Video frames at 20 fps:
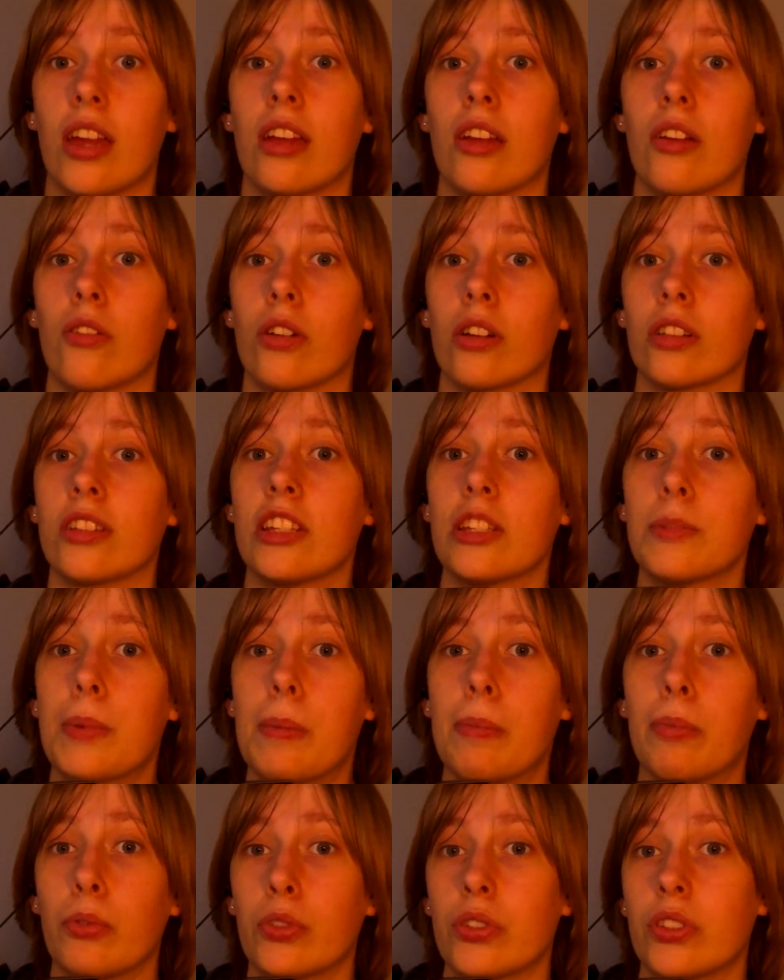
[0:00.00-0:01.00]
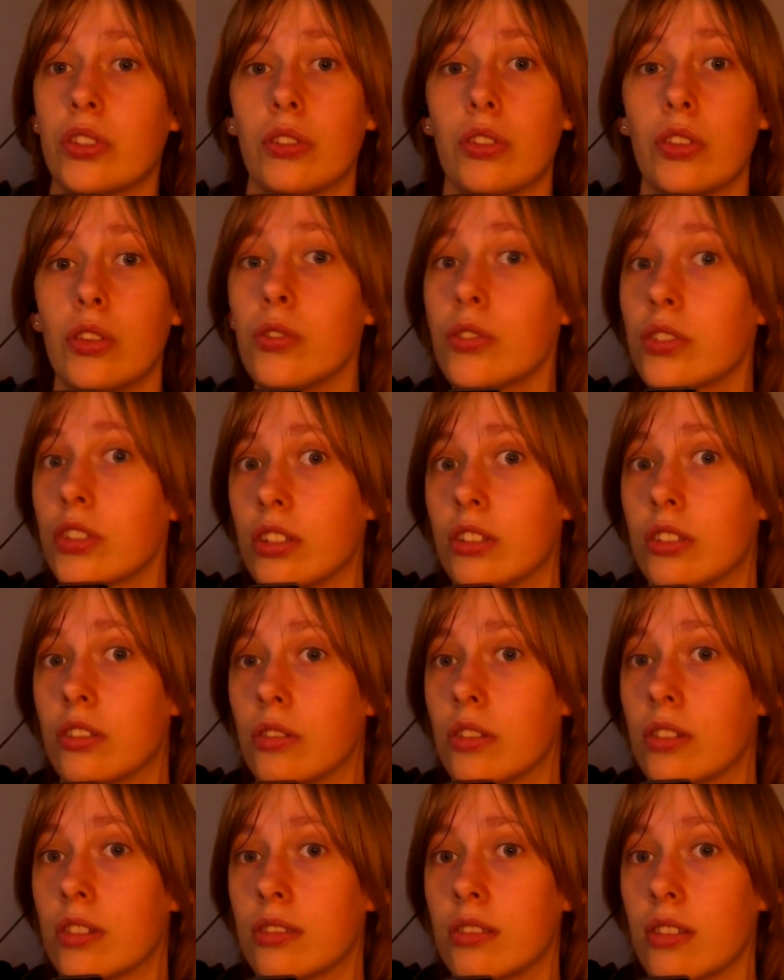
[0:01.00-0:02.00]
or at least people still use it to
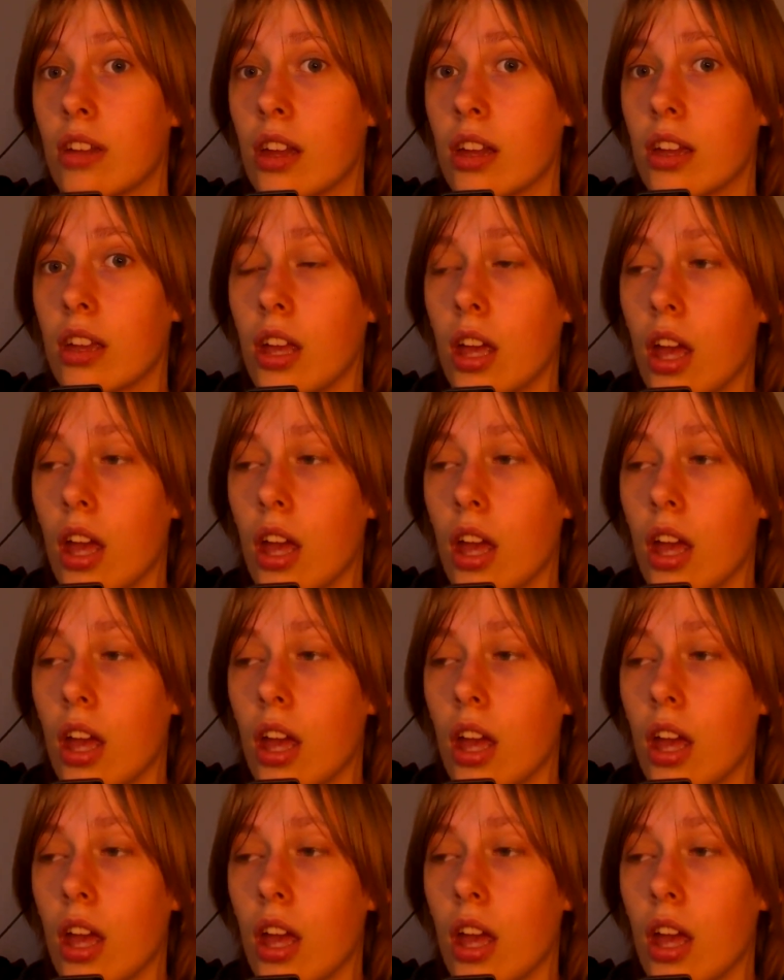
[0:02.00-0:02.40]
this day.